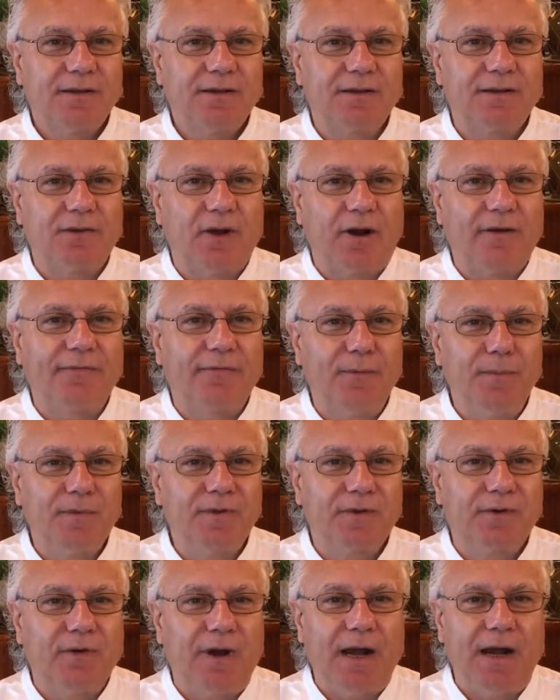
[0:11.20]
Start from
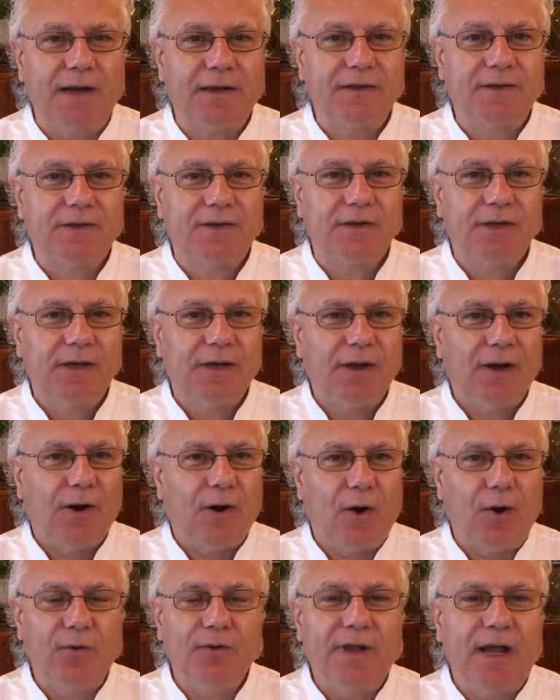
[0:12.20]
scratch,
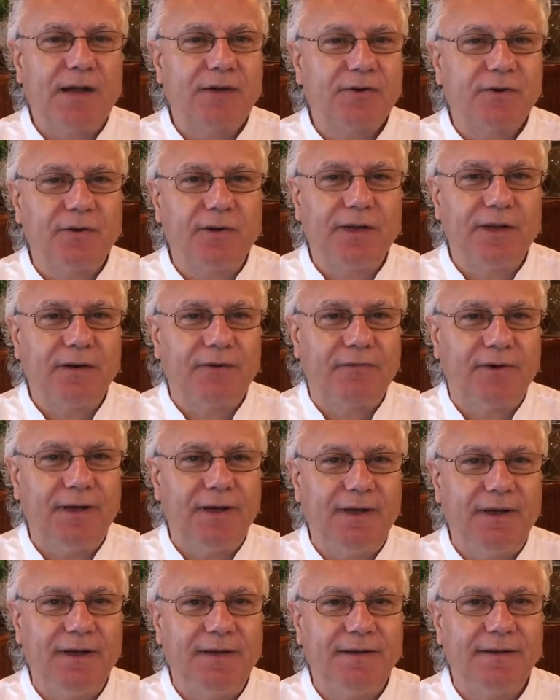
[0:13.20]
all natural
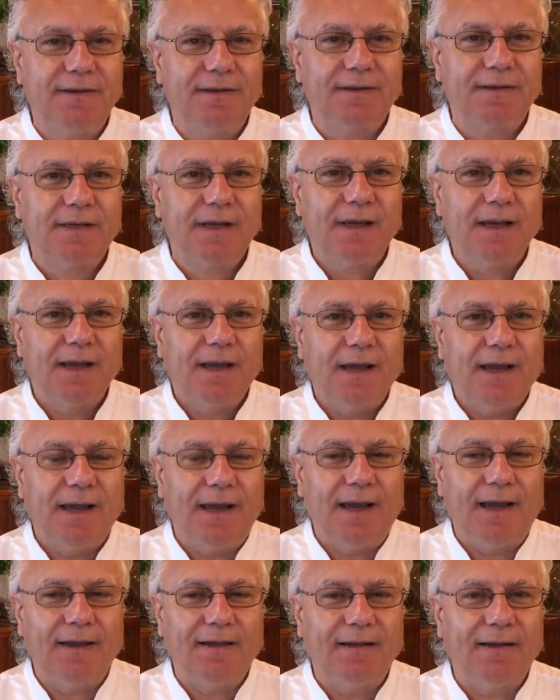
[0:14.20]
ingredients,
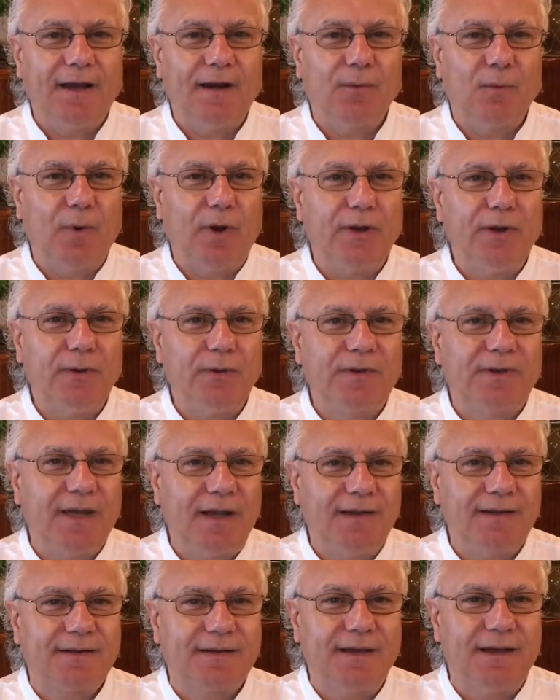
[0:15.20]
and uh, when you
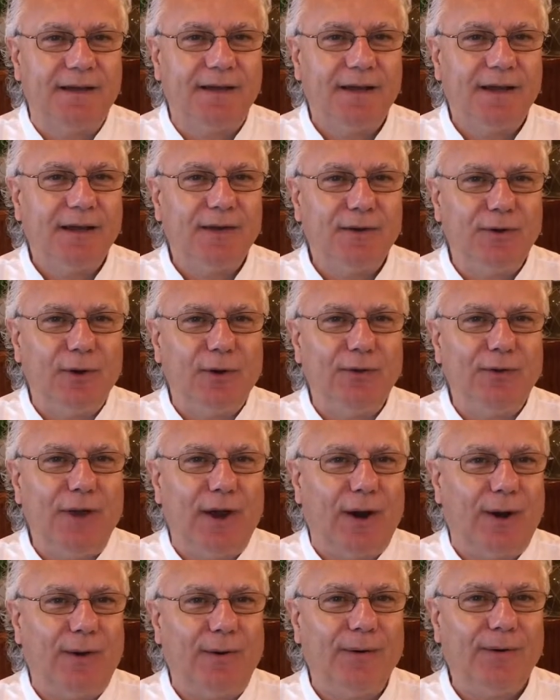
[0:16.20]
taste it, you'll
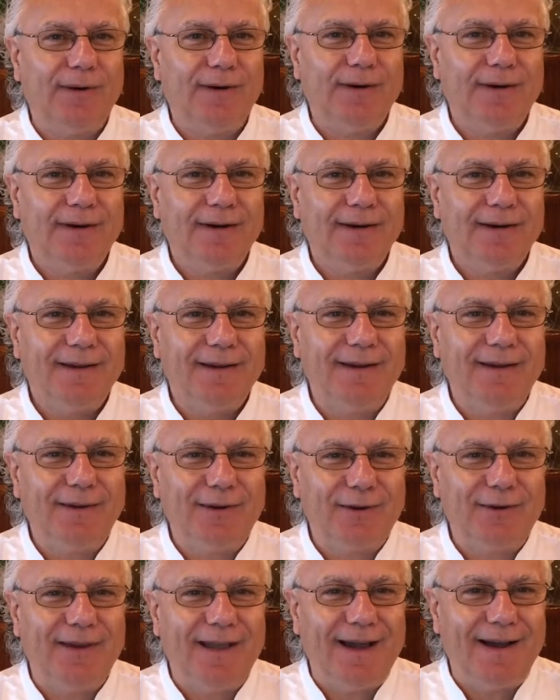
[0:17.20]
know.
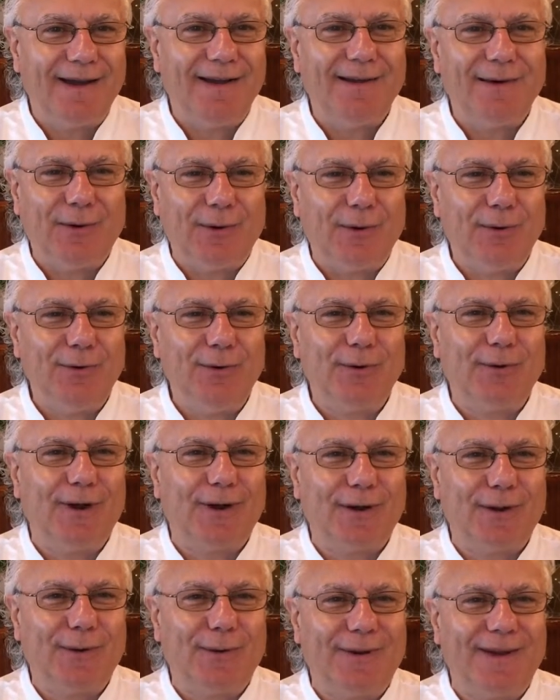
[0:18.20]
Either that or you
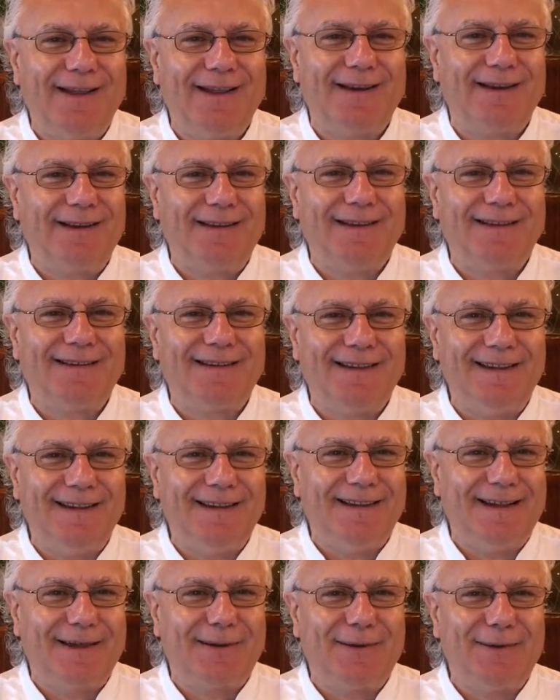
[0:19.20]
got to go to Italy to
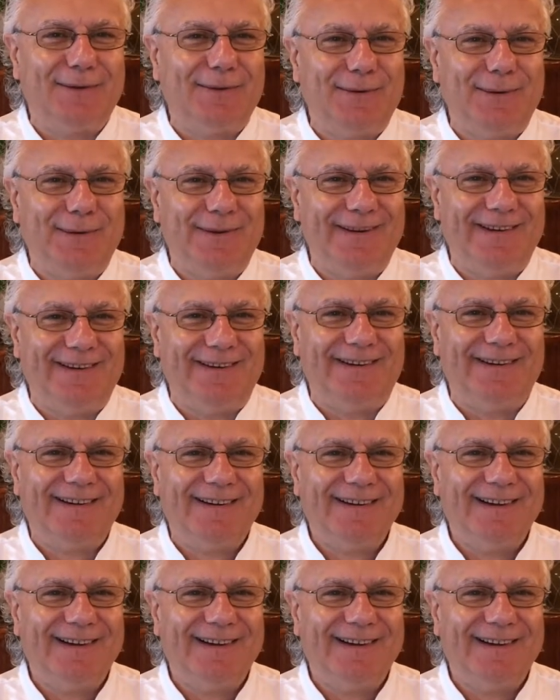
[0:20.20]
eat like you do here.